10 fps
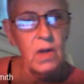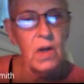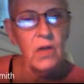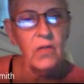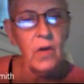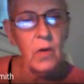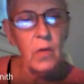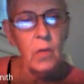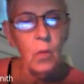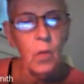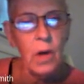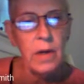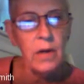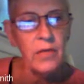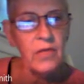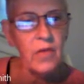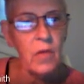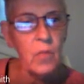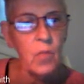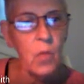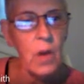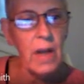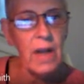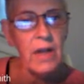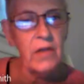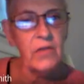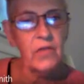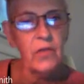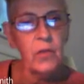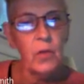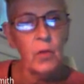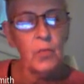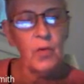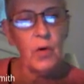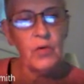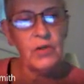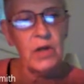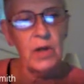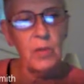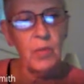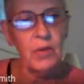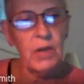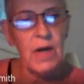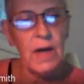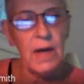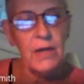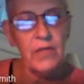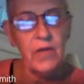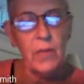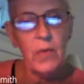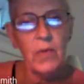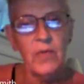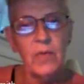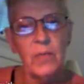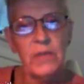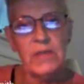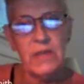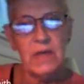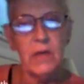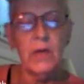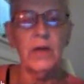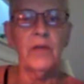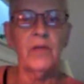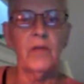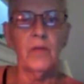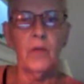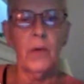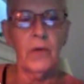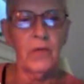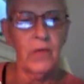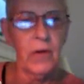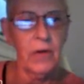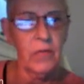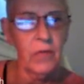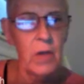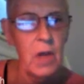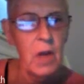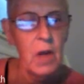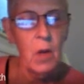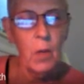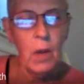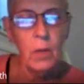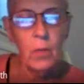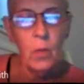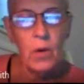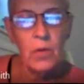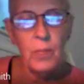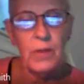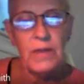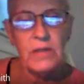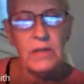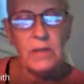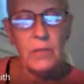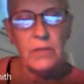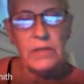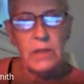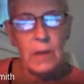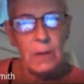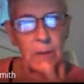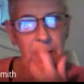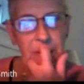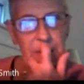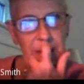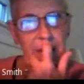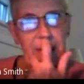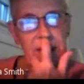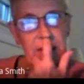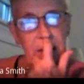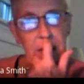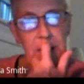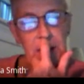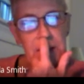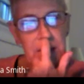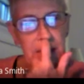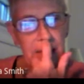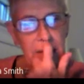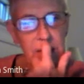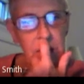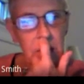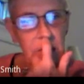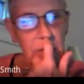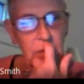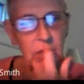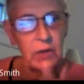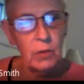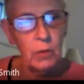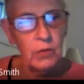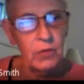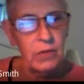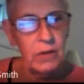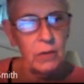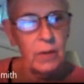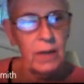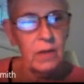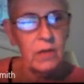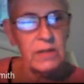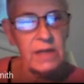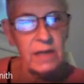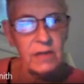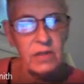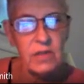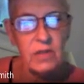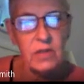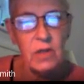So what are some ways to approach and apply some of the materials of queer studies? Well, one of the places that we start, or at least that I start in this class, are to look at older theoretical texts,